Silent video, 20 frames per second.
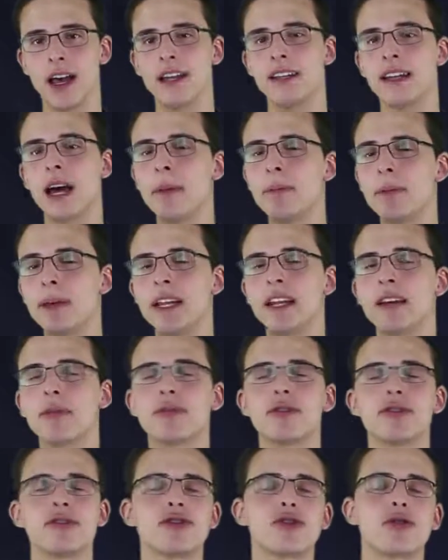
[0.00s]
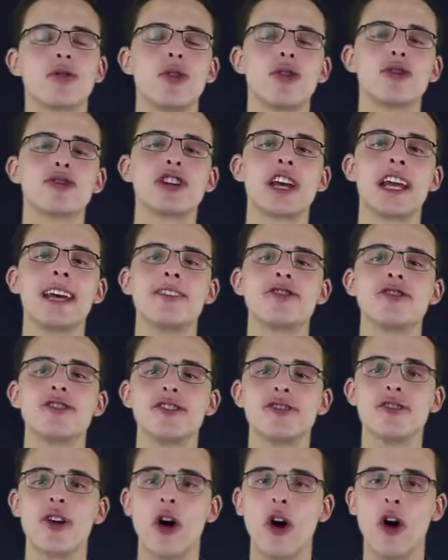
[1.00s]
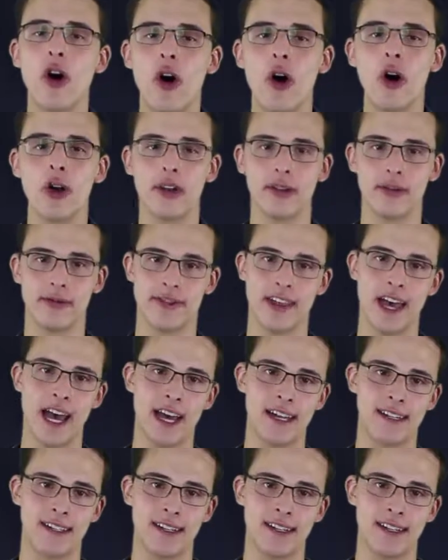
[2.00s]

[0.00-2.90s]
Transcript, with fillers: Not being able to scroll changes all of that.